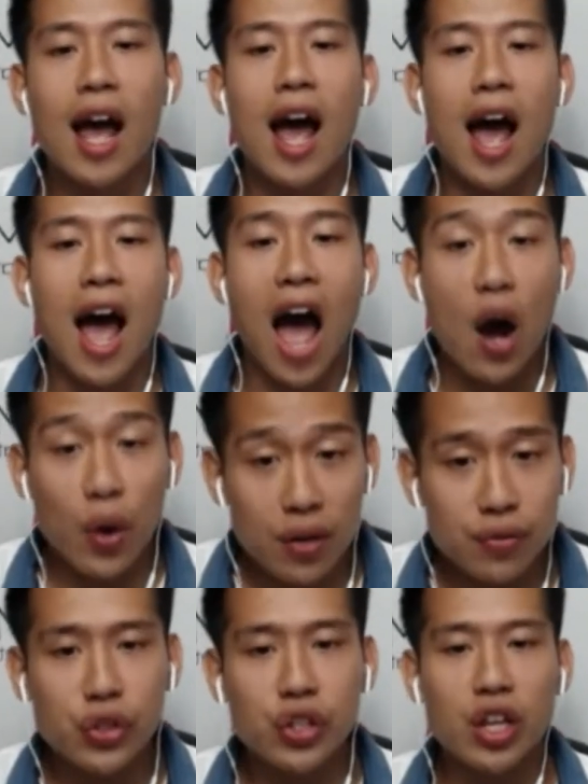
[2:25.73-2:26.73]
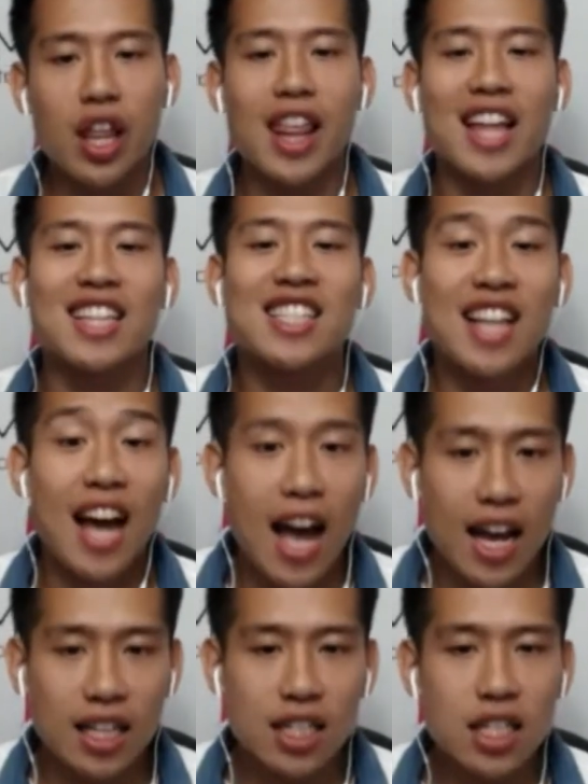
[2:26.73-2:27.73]
However, that's not
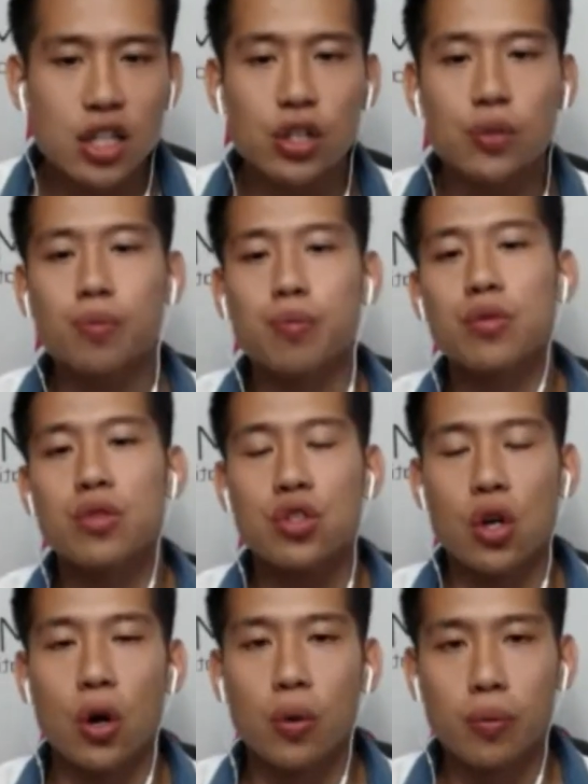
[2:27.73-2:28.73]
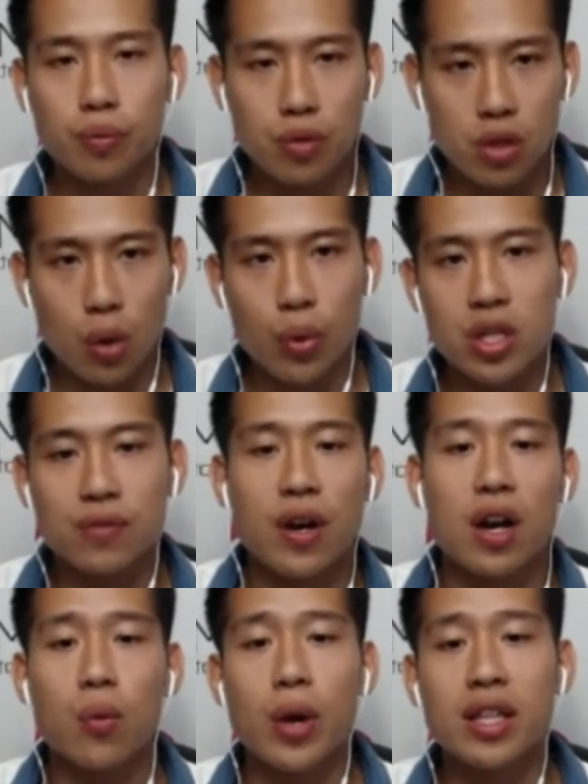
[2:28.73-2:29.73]
ideal. So we need to
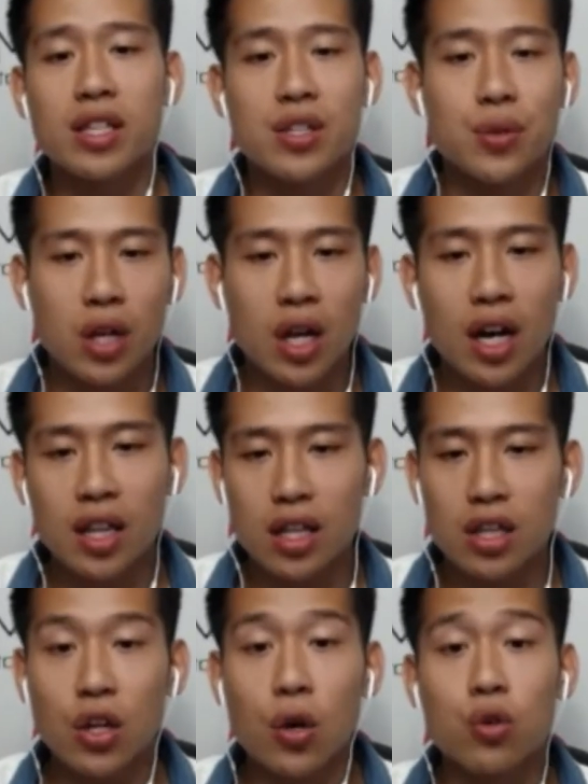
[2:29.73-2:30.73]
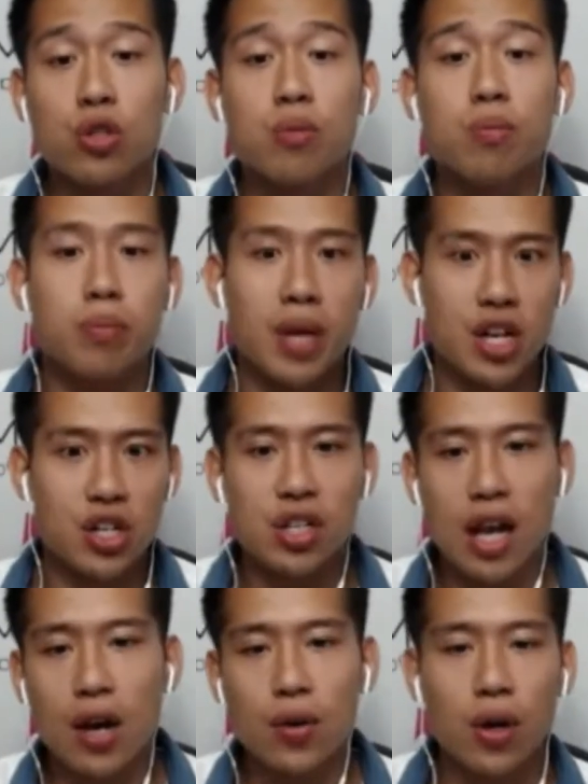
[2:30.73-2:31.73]
find a way to cut those patients
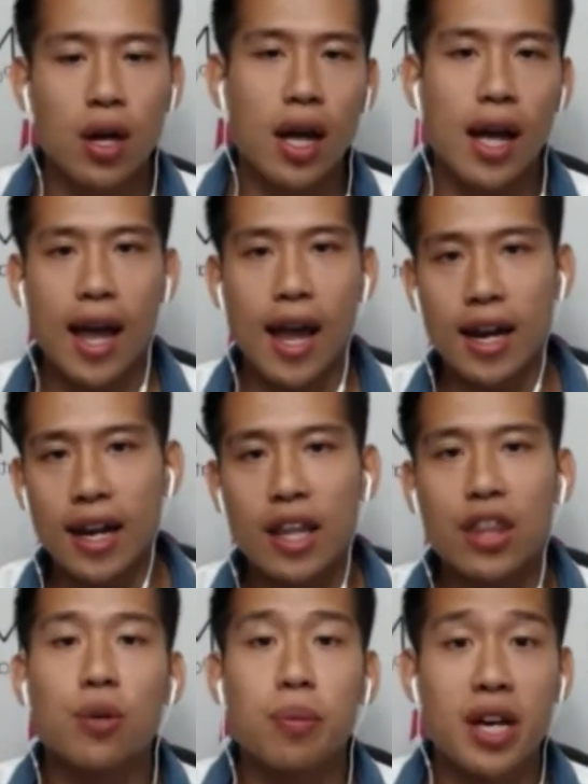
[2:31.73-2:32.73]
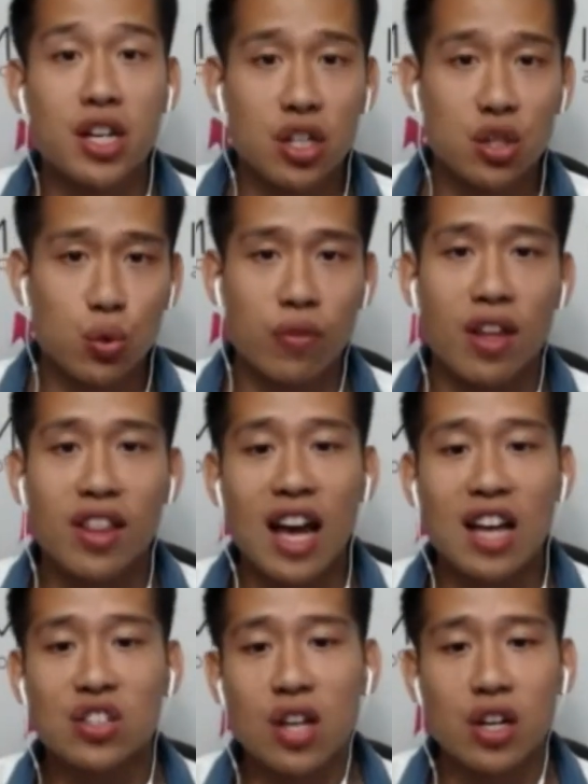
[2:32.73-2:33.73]
out and get the patients with
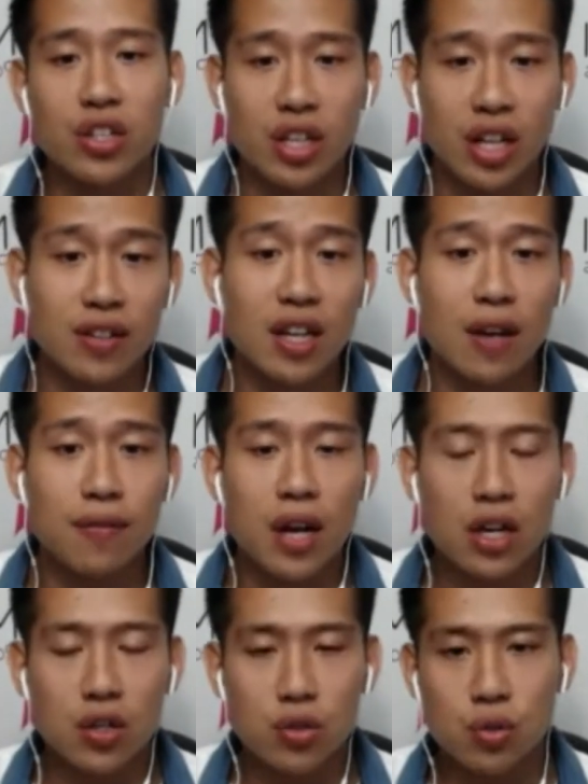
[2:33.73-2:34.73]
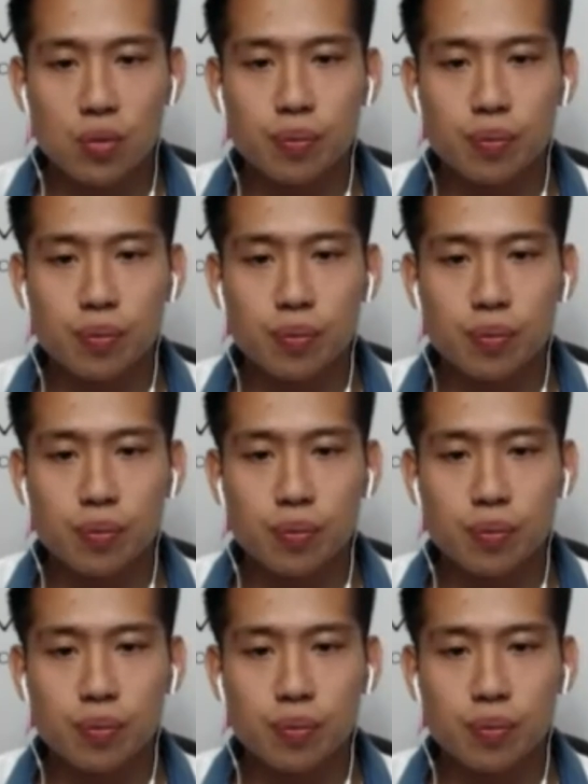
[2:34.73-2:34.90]
$1,000 lifetime values.